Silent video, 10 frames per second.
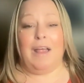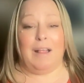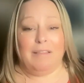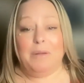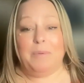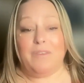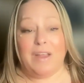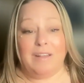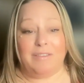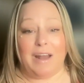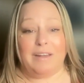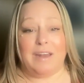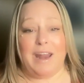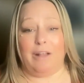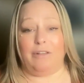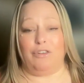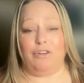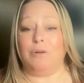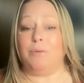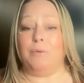a little bit of insight to enhance
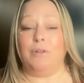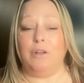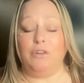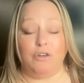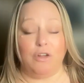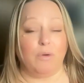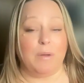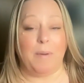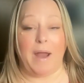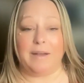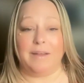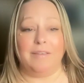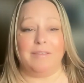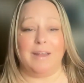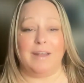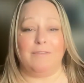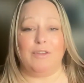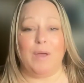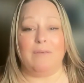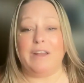your notary practice. And if
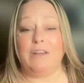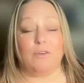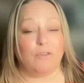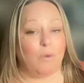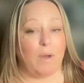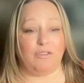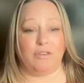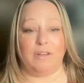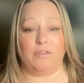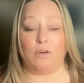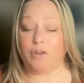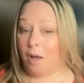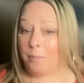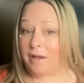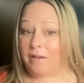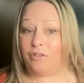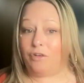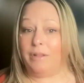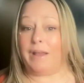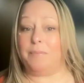you have any further questions or topics
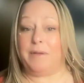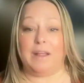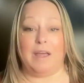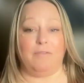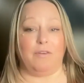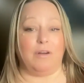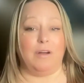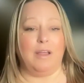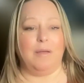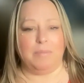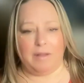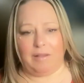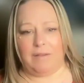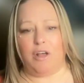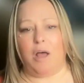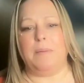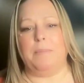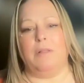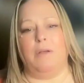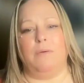you'd like me to cover, please leave a comment
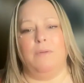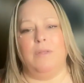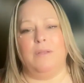below.